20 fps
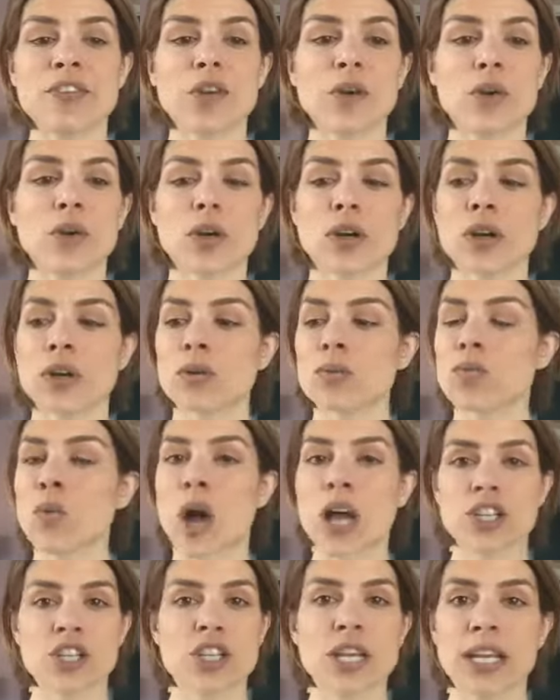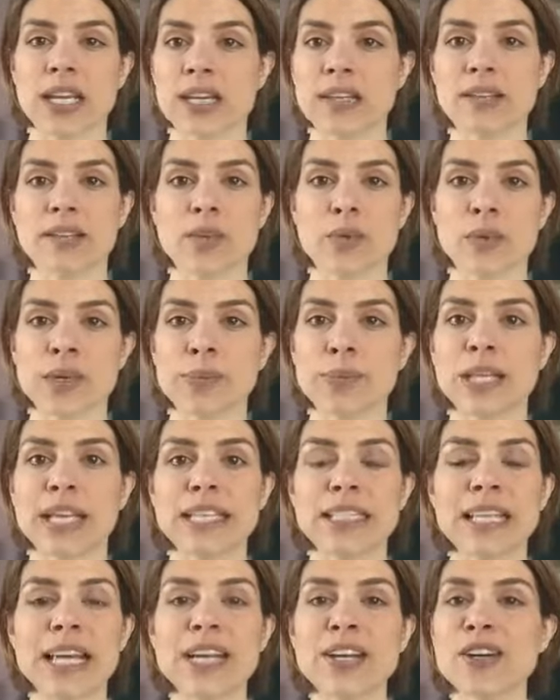you're watching the
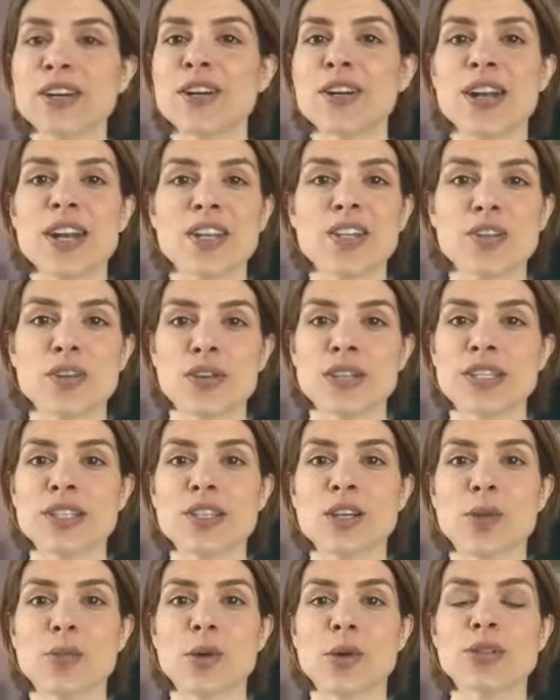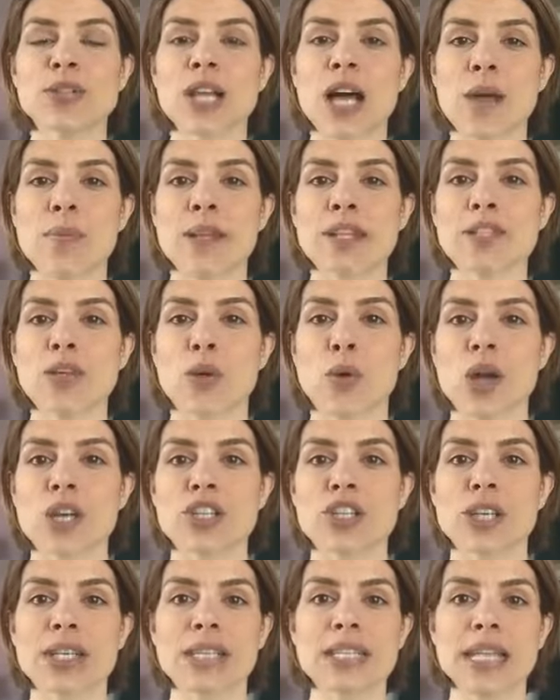replay later, you can still post comments or
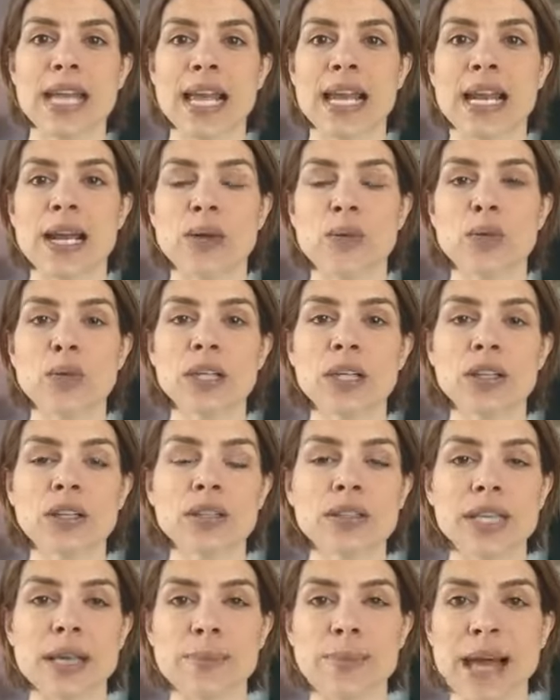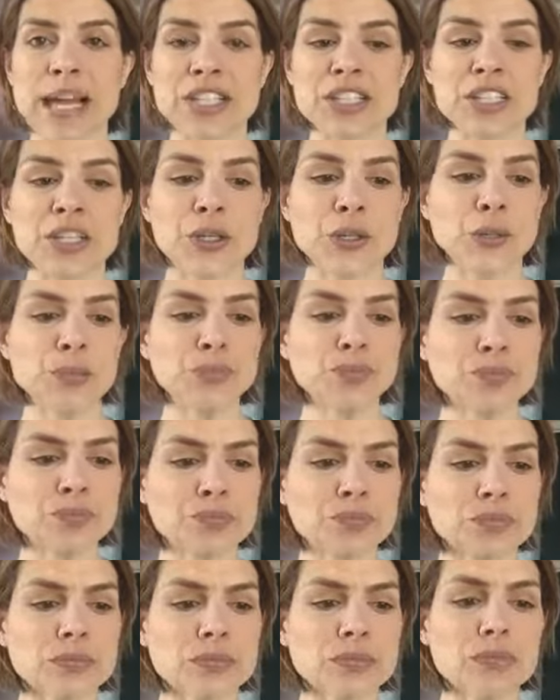questions, and I will get back to you.
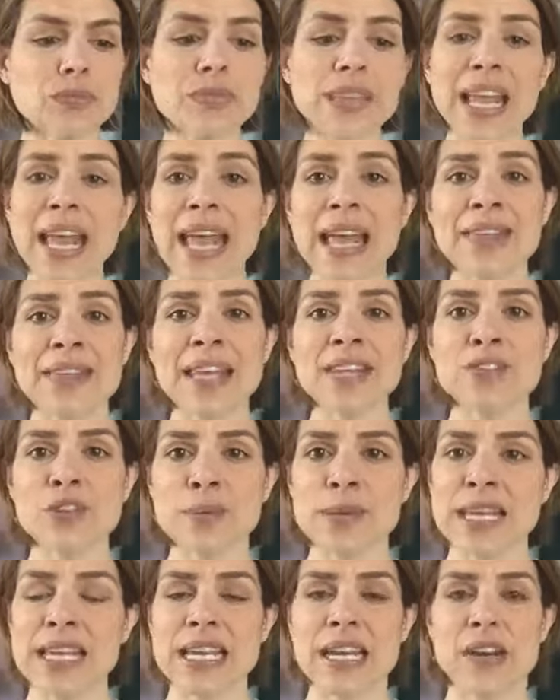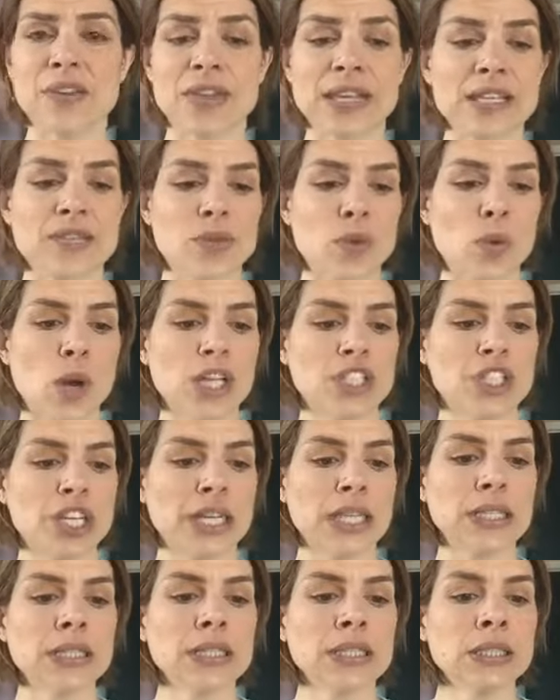And thanks for being here. Thanks for watching.